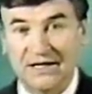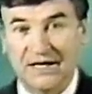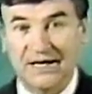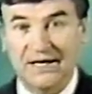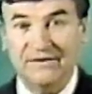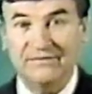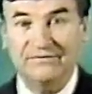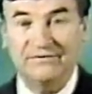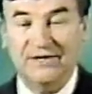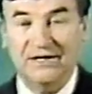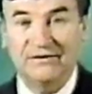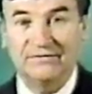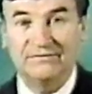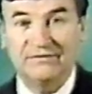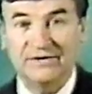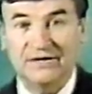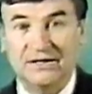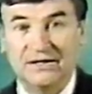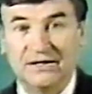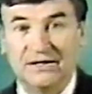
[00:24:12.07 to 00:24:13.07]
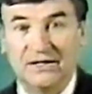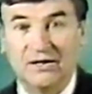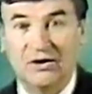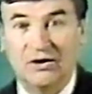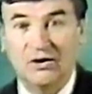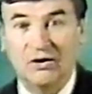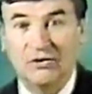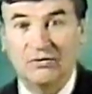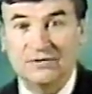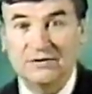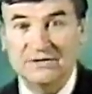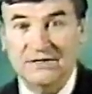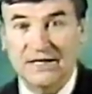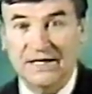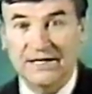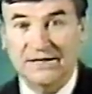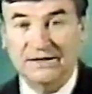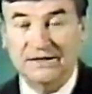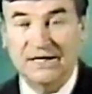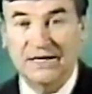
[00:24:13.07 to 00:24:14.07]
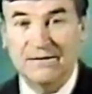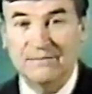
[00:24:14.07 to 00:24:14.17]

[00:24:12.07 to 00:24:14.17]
F and V, always 8.